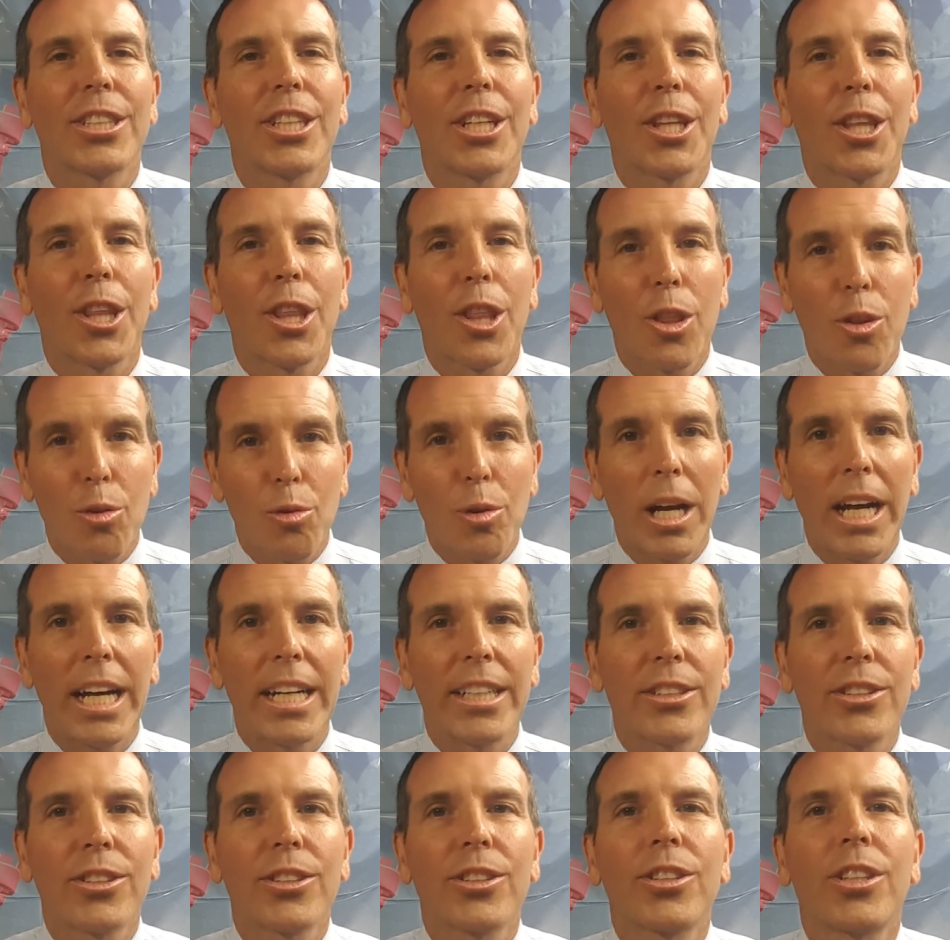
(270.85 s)
The
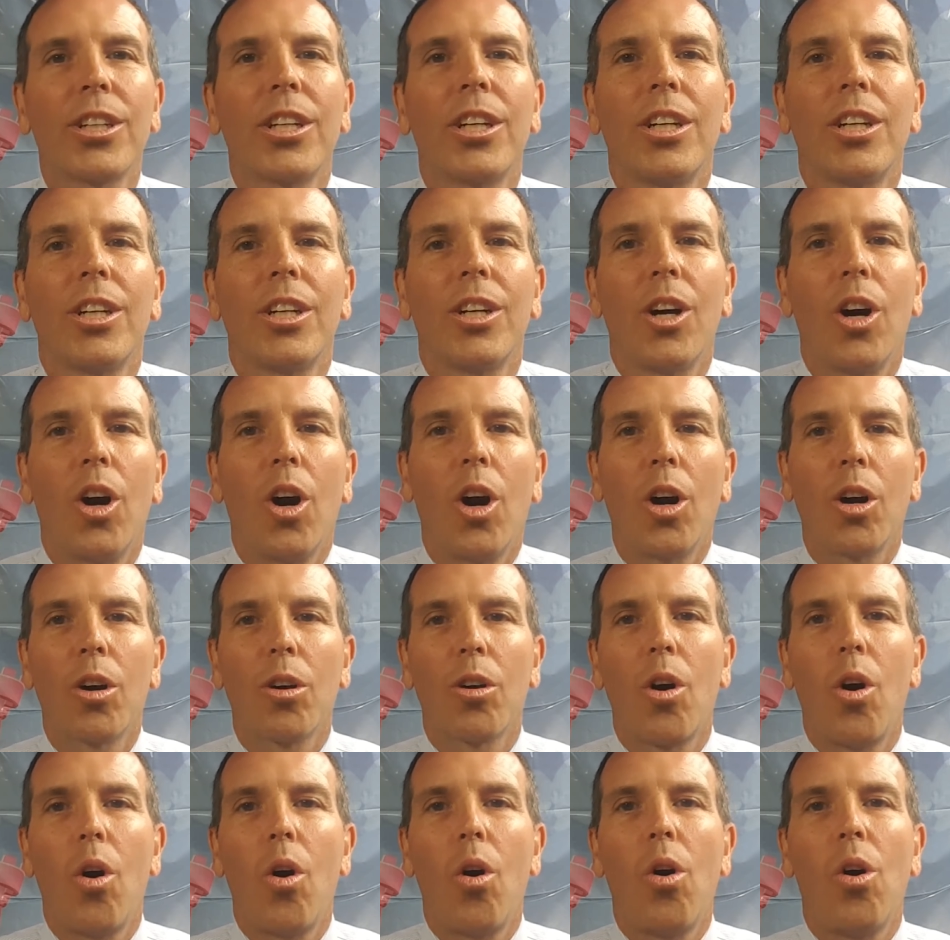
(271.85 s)
threats
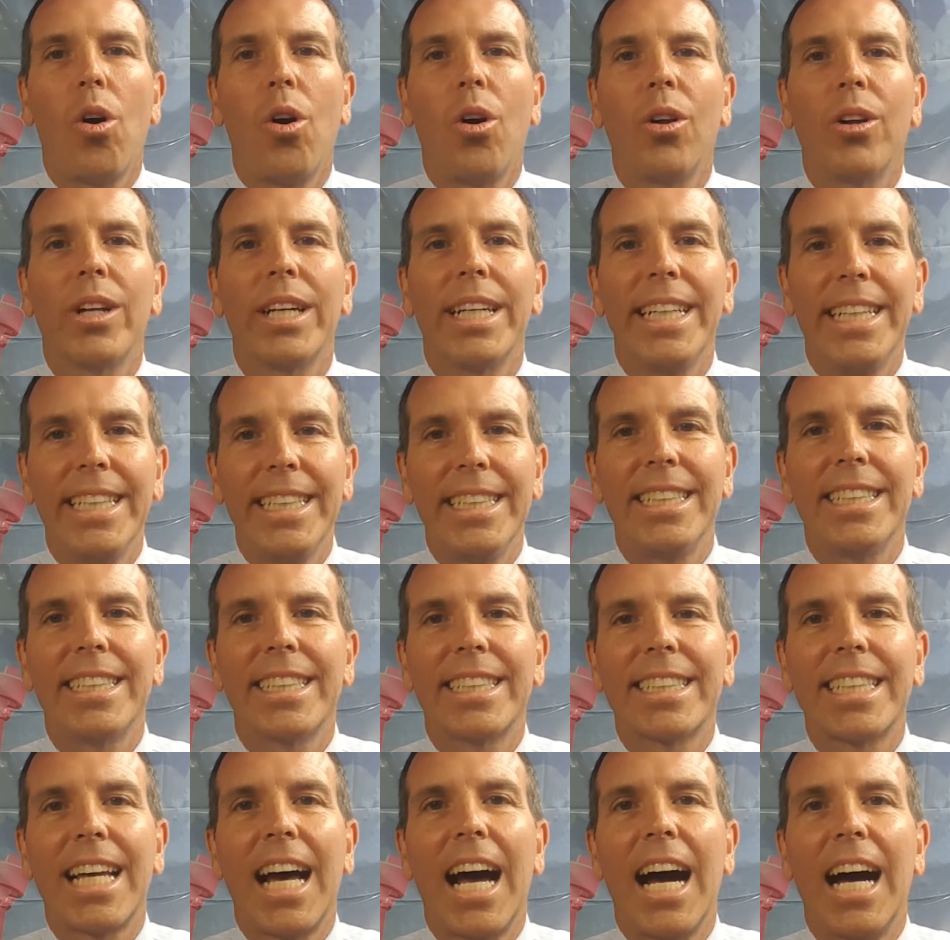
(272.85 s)
are all
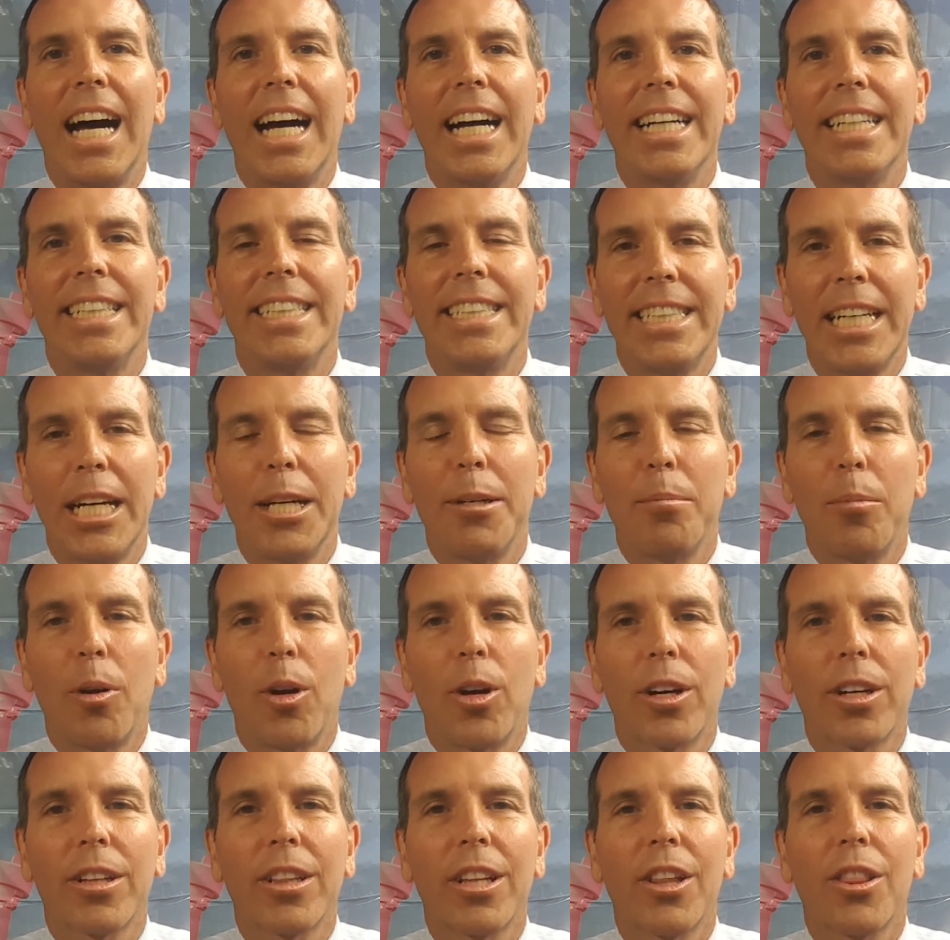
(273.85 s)
inside
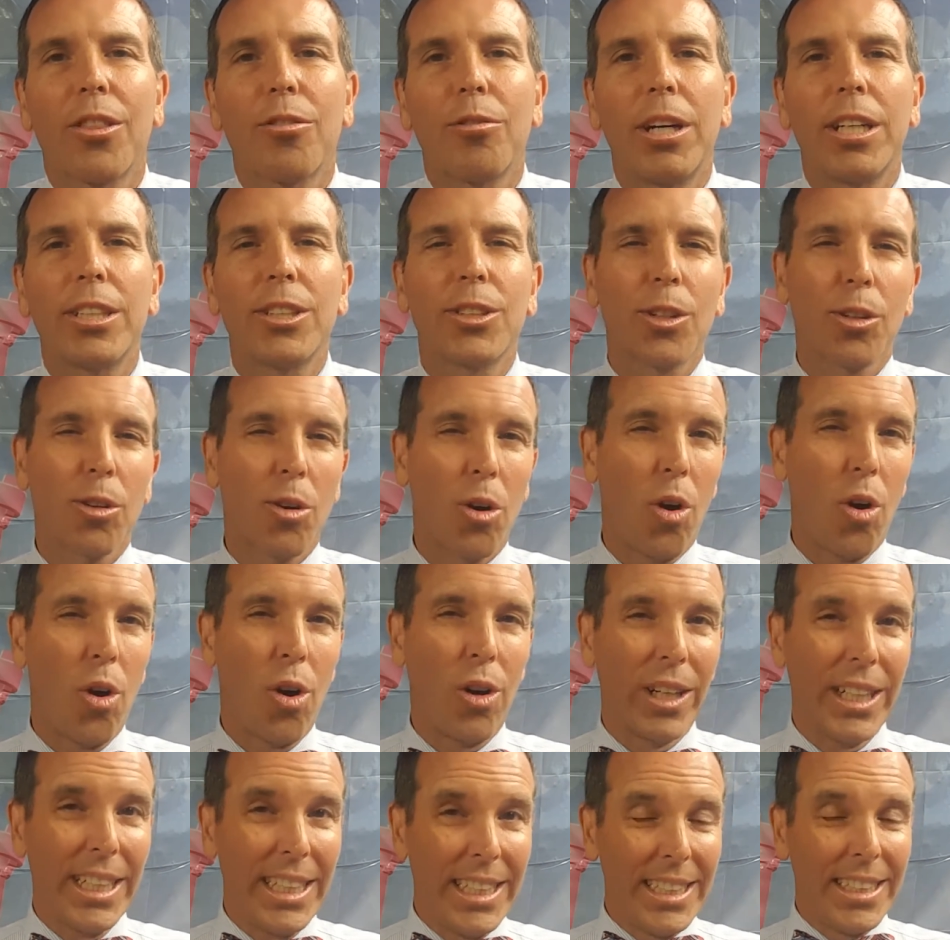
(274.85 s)
Denmark. The threats are
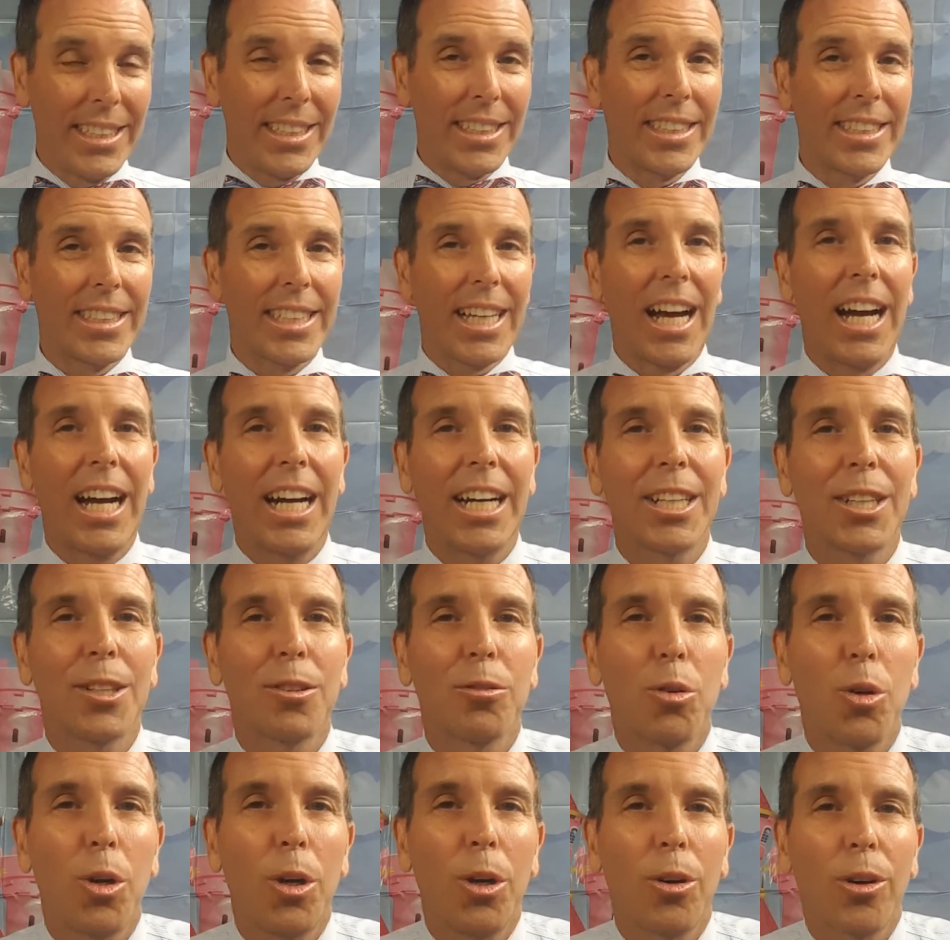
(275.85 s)
all inside the
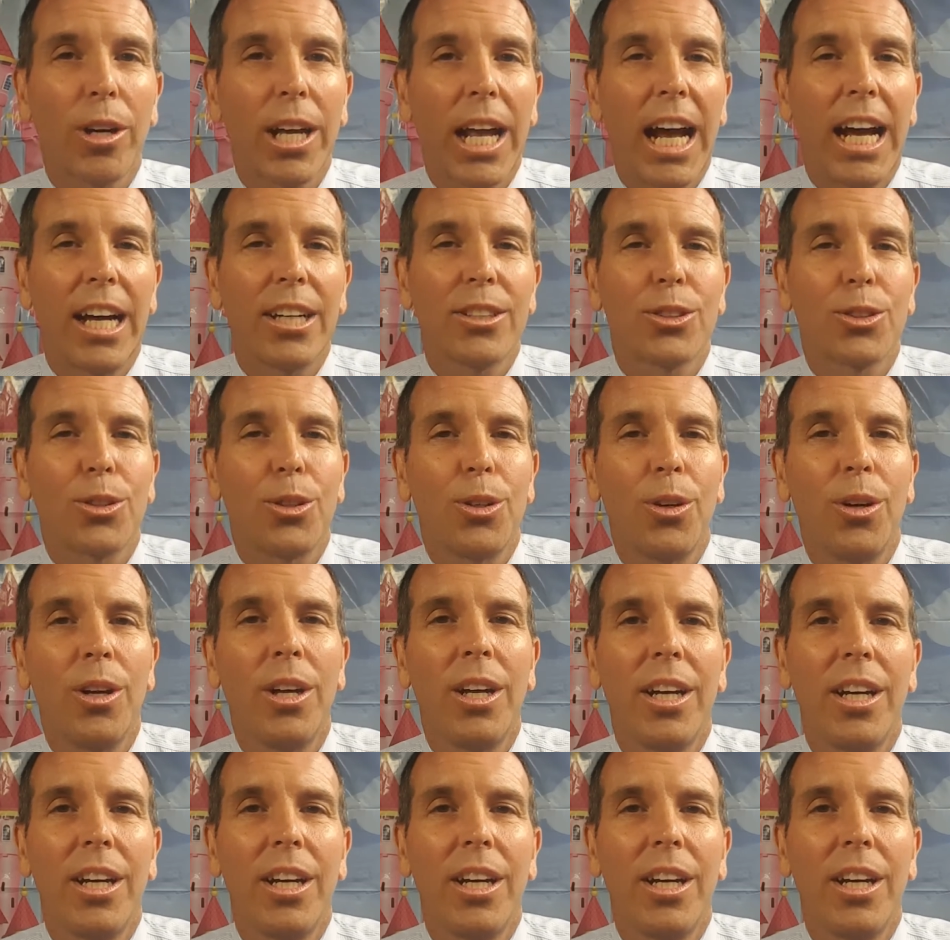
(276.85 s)
royal castle,